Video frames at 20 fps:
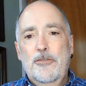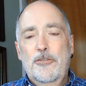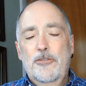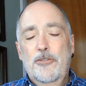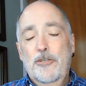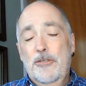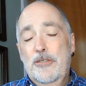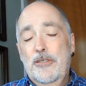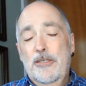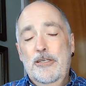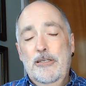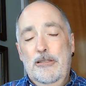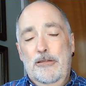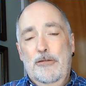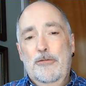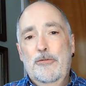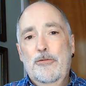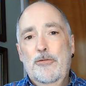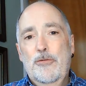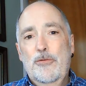just get
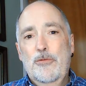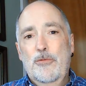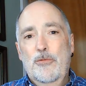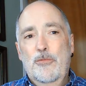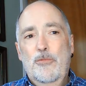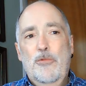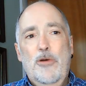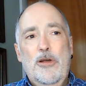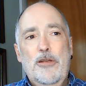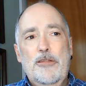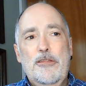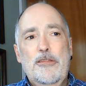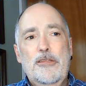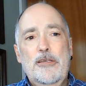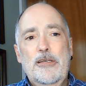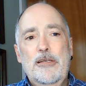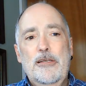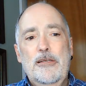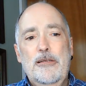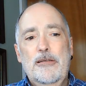through one
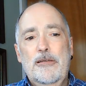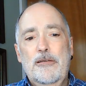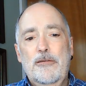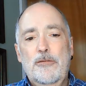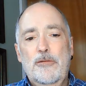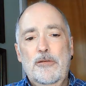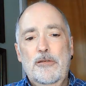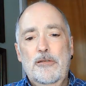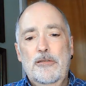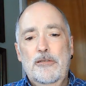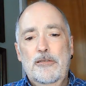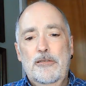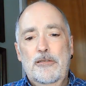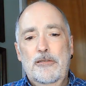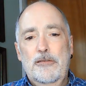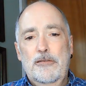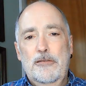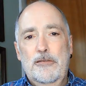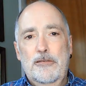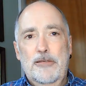thing
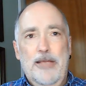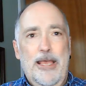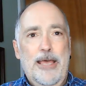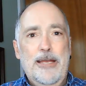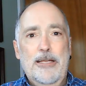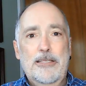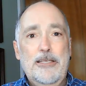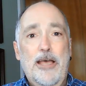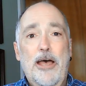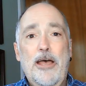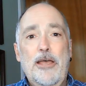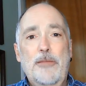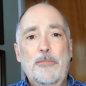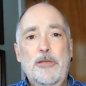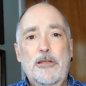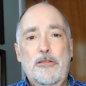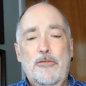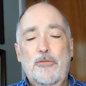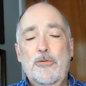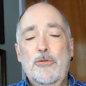at a time,
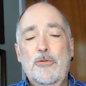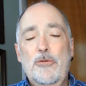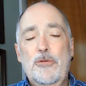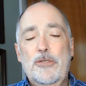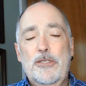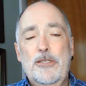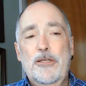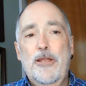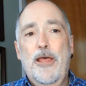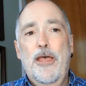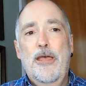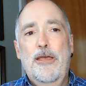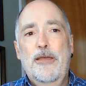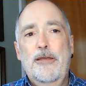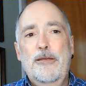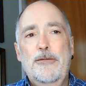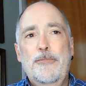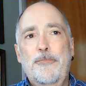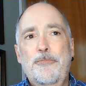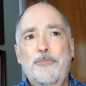get through
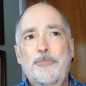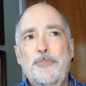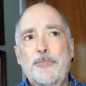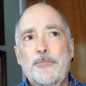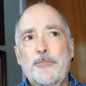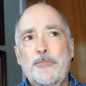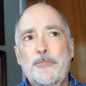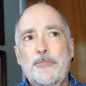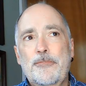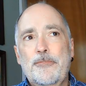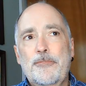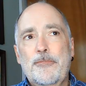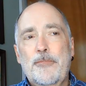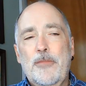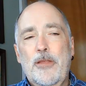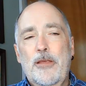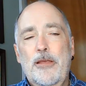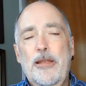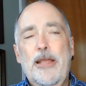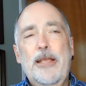today.
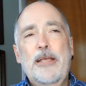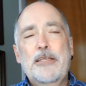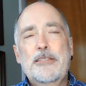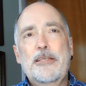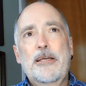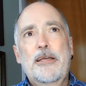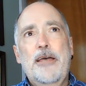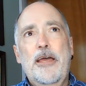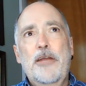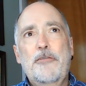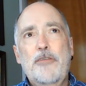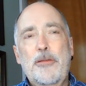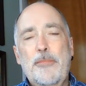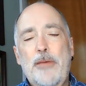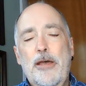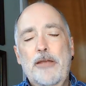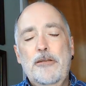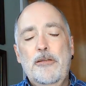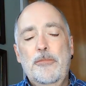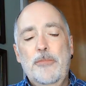And I guess that kind of
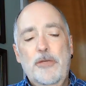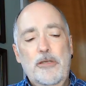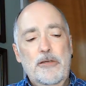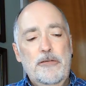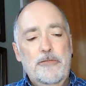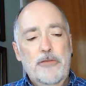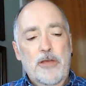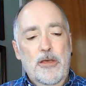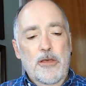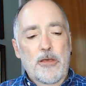reminded me of